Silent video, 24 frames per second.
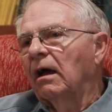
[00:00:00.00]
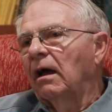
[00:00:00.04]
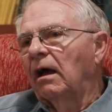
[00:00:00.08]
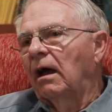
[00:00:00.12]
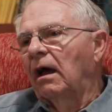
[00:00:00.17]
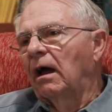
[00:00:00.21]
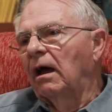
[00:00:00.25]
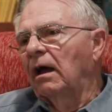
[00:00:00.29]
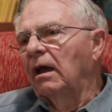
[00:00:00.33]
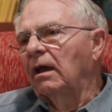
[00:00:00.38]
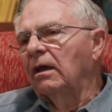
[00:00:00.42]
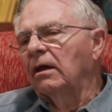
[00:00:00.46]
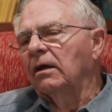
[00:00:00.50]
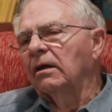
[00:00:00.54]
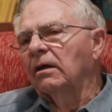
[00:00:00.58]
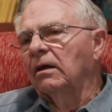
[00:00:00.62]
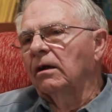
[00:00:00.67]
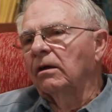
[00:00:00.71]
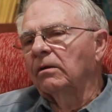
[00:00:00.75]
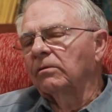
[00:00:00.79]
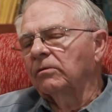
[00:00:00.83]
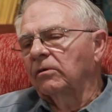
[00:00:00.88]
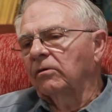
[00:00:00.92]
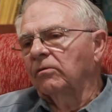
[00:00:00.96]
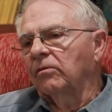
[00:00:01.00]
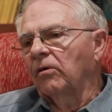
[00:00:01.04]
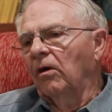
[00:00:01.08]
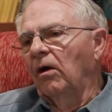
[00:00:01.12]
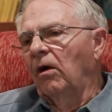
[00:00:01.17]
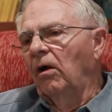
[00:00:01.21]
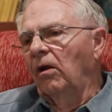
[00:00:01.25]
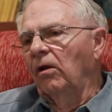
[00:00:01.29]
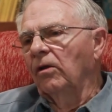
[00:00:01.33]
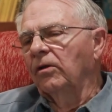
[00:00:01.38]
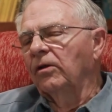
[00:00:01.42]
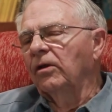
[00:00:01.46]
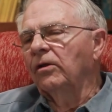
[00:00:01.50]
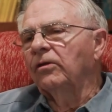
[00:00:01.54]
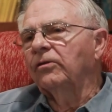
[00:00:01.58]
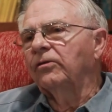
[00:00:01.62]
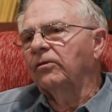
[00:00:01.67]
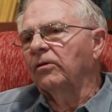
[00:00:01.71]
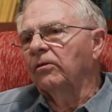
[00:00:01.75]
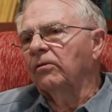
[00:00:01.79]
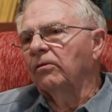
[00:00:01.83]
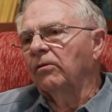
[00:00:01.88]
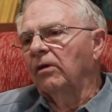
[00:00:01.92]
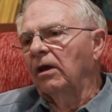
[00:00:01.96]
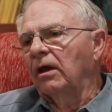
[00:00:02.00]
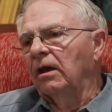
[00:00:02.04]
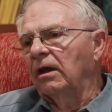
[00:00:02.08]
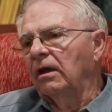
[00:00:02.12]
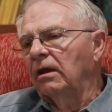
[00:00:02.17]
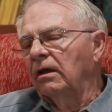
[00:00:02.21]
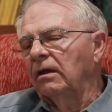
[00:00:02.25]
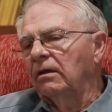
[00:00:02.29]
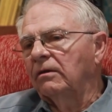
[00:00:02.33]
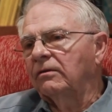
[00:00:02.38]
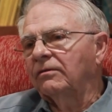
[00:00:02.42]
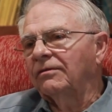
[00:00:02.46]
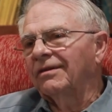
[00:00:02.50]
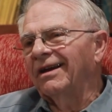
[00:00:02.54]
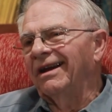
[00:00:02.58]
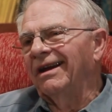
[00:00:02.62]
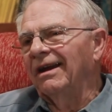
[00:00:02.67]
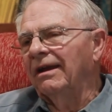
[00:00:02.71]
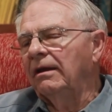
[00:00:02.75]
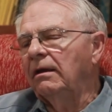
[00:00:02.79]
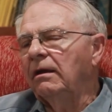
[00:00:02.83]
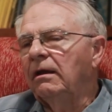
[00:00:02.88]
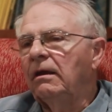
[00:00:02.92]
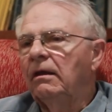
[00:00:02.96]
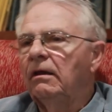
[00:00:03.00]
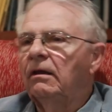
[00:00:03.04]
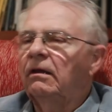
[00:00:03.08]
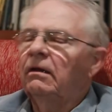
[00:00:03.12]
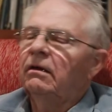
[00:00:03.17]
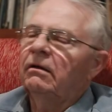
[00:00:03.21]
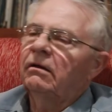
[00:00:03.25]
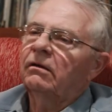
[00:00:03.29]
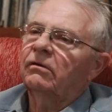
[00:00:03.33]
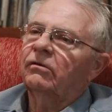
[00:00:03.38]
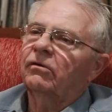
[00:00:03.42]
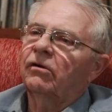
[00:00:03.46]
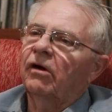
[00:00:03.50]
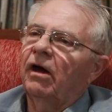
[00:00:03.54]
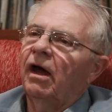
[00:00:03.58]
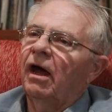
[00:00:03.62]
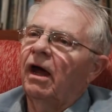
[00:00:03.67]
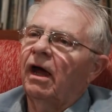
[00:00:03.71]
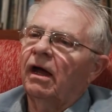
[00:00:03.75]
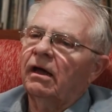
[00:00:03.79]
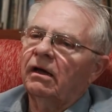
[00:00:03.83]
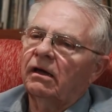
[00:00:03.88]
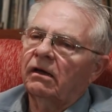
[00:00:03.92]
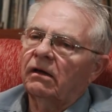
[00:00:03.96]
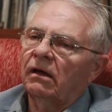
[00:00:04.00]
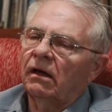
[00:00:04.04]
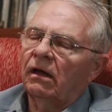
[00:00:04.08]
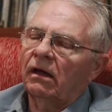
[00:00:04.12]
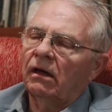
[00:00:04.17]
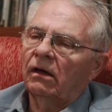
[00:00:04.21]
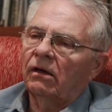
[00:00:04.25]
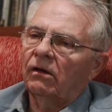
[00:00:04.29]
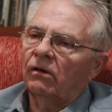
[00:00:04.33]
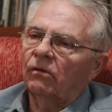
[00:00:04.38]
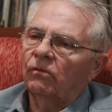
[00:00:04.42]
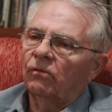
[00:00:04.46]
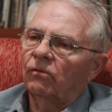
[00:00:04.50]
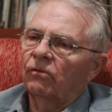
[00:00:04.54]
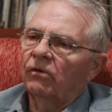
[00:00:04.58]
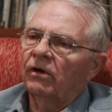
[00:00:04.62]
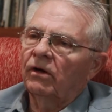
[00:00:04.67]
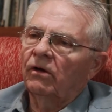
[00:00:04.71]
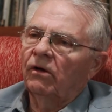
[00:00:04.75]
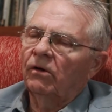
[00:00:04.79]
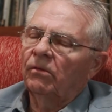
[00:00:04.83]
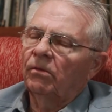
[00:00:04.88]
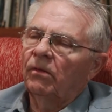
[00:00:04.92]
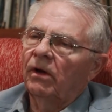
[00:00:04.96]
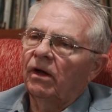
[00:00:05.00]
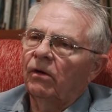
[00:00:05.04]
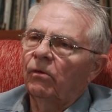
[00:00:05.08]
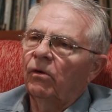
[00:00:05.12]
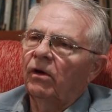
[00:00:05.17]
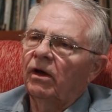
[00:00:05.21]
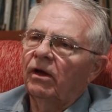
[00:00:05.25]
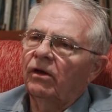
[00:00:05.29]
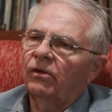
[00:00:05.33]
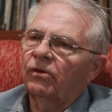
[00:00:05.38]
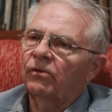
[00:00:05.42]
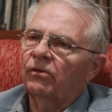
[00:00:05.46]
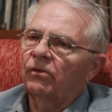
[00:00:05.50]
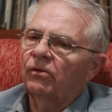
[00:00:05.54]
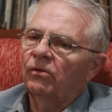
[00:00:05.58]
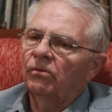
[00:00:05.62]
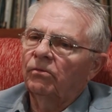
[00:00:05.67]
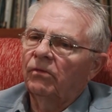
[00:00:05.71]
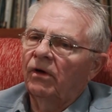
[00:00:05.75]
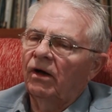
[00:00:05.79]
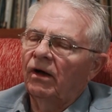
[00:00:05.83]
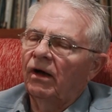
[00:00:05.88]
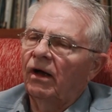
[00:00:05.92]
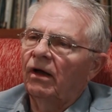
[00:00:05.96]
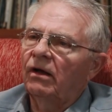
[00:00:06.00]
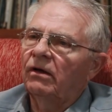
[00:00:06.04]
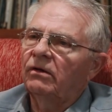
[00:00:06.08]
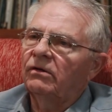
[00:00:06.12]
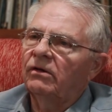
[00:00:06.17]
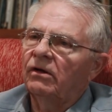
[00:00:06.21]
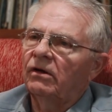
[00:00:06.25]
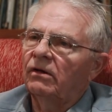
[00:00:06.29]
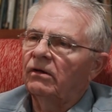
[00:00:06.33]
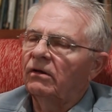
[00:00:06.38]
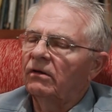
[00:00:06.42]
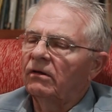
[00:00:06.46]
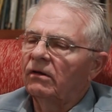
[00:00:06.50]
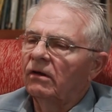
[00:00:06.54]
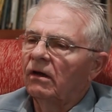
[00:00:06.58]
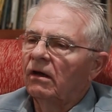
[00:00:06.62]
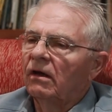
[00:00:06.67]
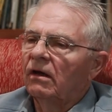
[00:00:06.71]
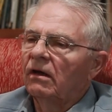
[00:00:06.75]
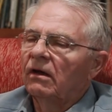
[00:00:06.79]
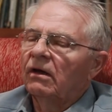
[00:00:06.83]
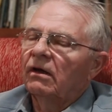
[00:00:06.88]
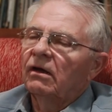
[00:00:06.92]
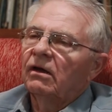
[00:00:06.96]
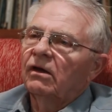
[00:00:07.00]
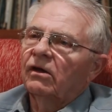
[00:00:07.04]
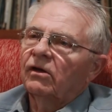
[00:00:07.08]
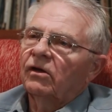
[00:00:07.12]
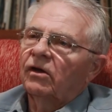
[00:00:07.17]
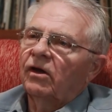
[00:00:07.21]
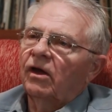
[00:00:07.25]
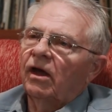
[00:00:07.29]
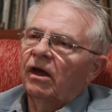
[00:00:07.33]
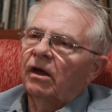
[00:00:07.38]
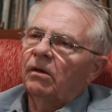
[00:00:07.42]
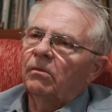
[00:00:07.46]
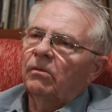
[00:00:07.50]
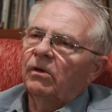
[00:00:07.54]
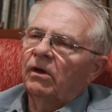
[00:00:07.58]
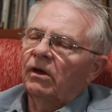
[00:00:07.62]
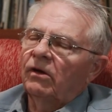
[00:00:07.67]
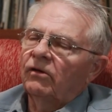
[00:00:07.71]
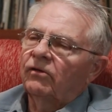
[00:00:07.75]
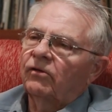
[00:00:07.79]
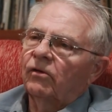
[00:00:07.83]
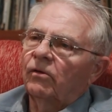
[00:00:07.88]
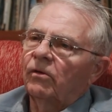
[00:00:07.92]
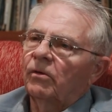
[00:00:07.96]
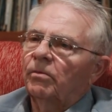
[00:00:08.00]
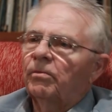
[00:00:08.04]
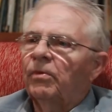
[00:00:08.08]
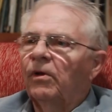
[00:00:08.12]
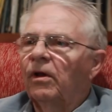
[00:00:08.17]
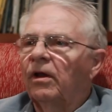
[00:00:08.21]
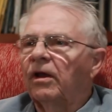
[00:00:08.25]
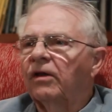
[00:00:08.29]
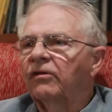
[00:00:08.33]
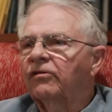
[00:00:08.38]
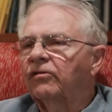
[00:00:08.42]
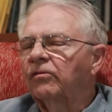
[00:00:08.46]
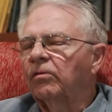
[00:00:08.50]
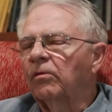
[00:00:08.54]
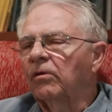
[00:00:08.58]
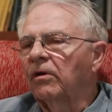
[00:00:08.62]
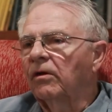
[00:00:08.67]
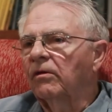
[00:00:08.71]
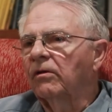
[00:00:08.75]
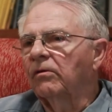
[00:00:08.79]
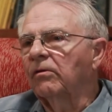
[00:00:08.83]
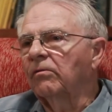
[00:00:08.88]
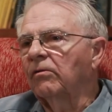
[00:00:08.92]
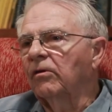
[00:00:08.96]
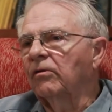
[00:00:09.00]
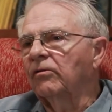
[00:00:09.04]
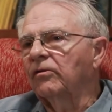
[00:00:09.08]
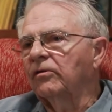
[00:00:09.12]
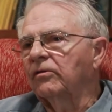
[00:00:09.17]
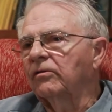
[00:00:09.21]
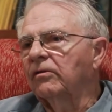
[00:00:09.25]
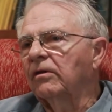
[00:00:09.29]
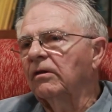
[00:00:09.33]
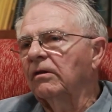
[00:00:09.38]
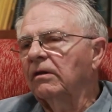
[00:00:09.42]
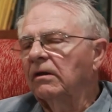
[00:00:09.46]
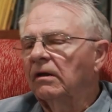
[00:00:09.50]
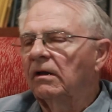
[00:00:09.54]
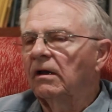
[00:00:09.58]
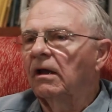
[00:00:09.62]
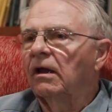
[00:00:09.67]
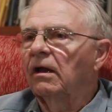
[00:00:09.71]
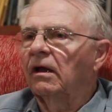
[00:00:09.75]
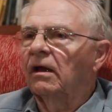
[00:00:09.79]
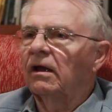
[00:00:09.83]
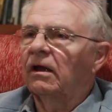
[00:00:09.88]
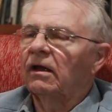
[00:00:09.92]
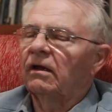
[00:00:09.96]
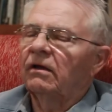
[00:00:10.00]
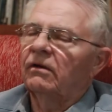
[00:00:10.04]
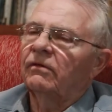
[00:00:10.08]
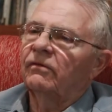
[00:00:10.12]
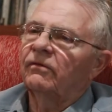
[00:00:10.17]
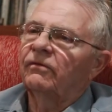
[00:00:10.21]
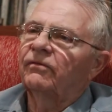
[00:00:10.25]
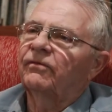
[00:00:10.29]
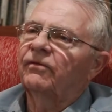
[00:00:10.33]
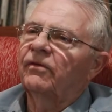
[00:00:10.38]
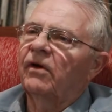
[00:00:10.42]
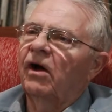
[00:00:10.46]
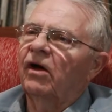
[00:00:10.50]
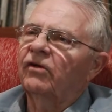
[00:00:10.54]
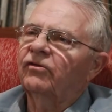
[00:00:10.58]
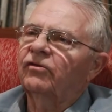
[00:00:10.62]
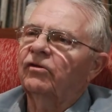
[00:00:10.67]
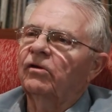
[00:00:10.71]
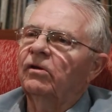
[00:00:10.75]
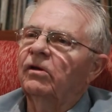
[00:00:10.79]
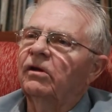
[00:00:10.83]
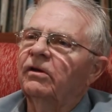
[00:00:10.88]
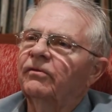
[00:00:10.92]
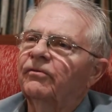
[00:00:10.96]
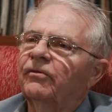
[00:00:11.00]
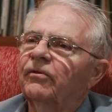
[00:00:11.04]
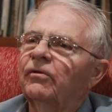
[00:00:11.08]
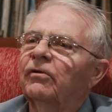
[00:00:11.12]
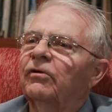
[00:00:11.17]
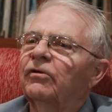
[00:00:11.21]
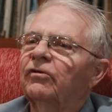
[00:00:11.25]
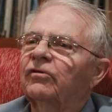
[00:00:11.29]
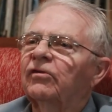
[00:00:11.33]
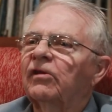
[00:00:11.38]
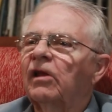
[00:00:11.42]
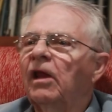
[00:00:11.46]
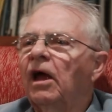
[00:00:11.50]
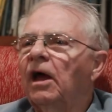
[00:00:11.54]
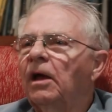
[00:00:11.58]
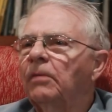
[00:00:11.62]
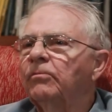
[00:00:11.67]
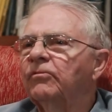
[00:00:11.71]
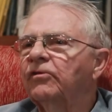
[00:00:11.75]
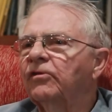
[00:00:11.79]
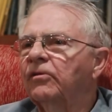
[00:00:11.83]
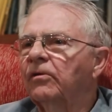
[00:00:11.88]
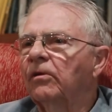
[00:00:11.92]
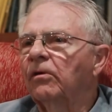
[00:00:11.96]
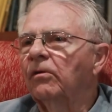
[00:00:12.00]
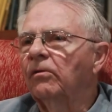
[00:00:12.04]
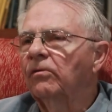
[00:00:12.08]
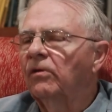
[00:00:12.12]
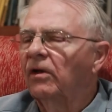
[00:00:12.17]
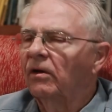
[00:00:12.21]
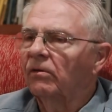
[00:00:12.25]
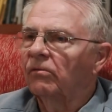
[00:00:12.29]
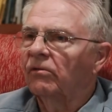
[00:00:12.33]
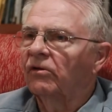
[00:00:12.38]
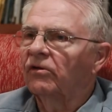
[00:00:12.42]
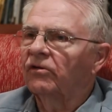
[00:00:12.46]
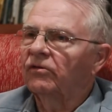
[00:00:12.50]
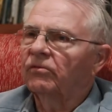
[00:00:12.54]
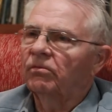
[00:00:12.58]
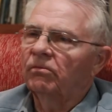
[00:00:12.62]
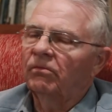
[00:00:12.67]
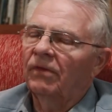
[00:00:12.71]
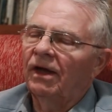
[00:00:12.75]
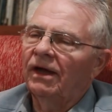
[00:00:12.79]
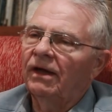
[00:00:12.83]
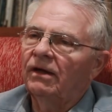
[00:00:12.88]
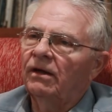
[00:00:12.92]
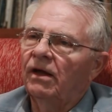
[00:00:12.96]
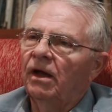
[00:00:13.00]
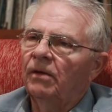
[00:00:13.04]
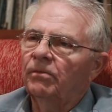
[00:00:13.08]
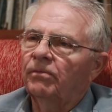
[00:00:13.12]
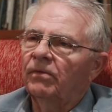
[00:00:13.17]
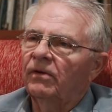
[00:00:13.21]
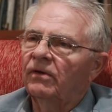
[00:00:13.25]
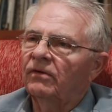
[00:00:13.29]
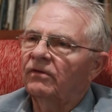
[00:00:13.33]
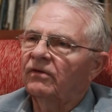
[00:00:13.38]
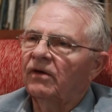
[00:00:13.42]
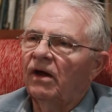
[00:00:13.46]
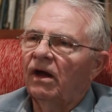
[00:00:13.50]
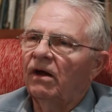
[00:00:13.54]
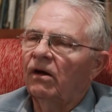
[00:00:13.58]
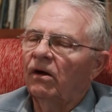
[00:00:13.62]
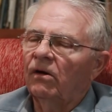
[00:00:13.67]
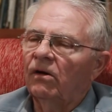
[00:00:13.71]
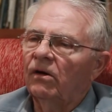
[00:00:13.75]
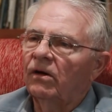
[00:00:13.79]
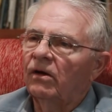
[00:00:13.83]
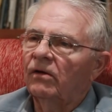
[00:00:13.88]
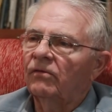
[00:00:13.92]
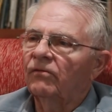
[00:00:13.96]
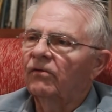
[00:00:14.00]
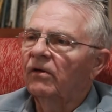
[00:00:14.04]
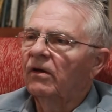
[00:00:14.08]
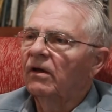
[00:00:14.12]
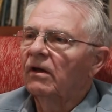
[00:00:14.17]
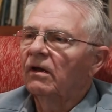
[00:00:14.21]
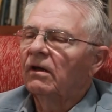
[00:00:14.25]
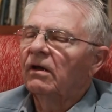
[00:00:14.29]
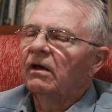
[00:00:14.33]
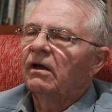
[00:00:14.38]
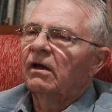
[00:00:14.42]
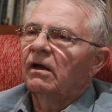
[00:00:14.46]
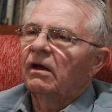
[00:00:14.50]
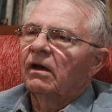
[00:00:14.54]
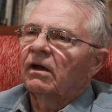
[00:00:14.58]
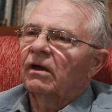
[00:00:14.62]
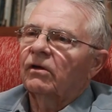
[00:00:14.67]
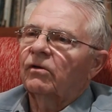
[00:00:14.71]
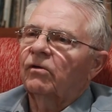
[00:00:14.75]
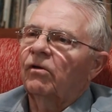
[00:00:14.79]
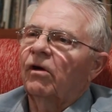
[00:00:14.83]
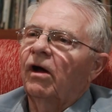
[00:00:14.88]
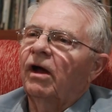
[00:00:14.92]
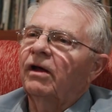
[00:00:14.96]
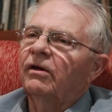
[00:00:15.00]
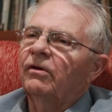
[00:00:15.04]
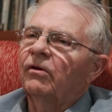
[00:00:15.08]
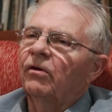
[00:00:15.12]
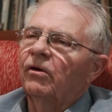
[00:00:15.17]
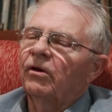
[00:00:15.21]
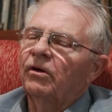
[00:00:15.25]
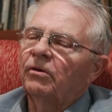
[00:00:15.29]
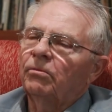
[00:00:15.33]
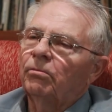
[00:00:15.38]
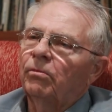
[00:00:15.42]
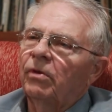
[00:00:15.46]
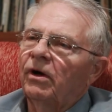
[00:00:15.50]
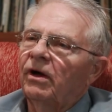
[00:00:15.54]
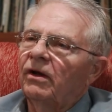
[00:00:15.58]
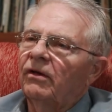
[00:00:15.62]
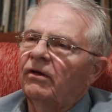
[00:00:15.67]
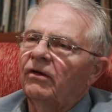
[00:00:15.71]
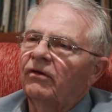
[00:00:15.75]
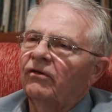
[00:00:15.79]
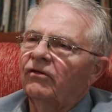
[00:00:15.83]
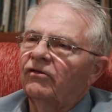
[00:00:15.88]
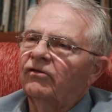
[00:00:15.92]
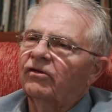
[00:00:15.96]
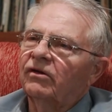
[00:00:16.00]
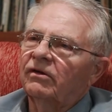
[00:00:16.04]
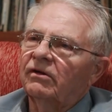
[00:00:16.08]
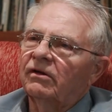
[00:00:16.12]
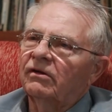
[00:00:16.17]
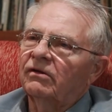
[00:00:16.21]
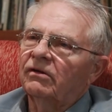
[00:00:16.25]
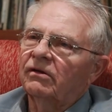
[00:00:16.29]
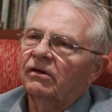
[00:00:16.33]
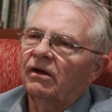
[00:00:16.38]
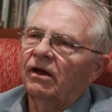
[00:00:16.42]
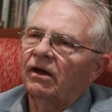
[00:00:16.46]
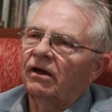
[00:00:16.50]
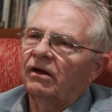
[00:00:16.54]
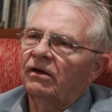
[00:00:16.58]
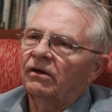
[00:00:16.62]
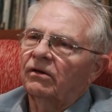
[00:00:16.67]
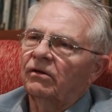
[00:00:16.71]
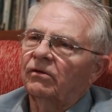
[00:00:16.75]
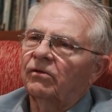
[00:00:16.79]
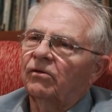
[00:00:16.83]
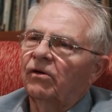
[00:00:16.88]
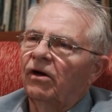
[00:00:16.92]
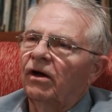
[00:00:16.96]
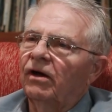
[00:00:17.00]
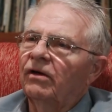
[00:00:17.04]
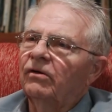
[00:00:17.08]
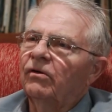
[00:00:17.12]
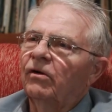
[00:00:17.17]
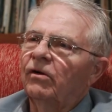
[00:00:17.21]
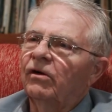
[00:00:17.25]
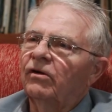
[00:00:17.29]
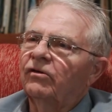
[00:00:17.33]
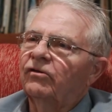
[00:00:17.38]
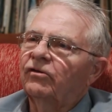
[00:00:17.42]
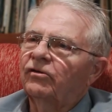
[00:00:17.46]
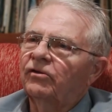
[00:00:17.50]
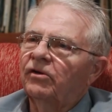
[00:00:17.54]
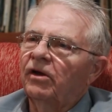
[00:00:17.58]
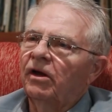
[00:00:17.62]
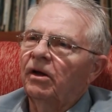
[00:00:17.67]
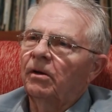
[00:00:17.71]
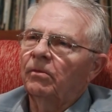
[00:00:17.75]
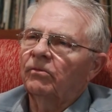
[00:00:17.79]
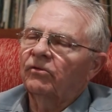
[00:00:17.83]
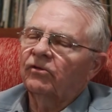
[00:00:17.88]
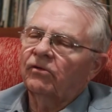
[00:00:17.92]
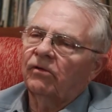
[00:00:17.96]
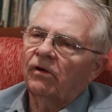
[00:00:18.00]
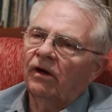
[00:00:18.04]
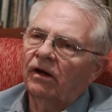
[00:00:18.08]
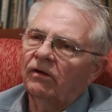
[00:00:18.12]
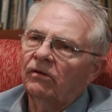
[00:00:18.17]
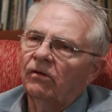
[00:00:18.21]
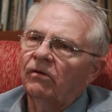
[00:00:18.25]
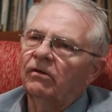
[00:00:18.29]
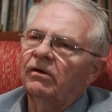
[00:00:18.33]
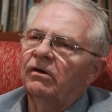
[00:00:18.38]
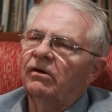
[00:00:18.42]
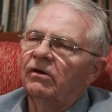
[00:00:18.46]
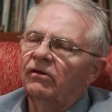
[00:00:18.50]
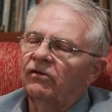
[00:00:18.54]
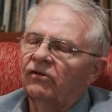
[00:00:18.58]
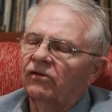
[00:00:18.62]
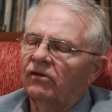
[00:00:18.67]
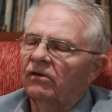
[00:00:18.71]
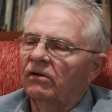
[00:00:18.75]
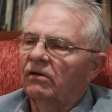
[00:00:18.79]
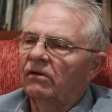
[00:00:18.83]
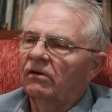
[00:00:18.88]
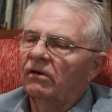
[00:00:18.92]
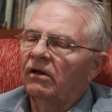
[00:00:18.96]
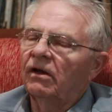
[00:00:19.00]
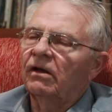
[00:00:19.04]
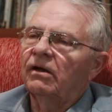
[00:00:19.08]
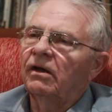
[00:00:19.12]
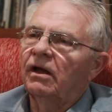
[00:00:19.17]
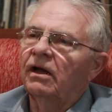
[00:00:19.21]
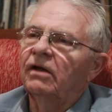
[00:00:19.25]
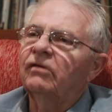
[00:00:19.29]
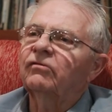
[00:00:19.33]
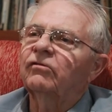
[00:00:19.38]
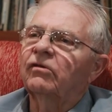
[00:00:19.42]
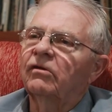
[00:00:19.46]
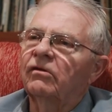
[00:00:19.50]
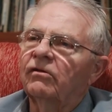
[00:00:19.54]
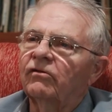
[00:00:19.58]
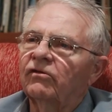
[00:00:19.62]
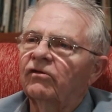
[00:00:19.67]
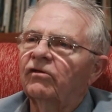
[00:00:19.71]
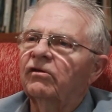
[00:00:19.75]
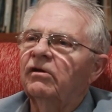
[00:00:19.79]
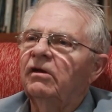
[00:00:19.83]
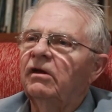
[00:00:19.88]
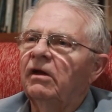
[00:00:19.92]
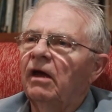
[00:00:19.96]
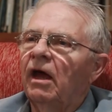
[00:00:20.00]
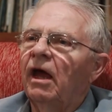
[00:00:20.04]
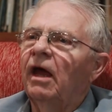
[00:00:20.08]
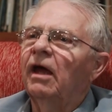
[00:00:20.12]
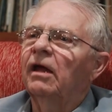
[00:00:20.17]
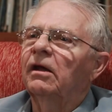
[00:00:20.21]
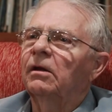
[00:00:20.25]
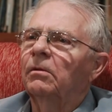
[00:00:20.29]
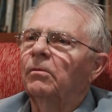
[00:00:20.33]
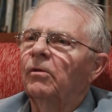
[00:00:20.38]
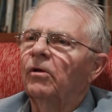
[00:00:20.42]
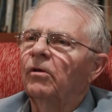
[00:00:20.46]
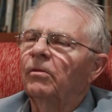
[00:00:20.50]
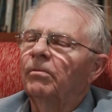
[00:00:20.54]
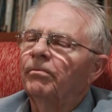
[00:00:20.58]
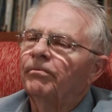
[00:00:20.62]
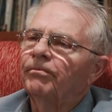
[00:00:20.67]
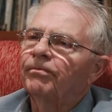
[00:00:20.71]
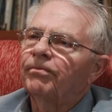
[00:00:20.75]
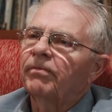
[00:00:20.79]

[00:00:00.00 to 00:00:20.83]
I crawled into a tiny crack and wriggled my way through mud and came into a place where there was a fossiliferous limestone that was made up entirely of crinoid buttons and crinoid stems. Crinoid is an ancient sea animal.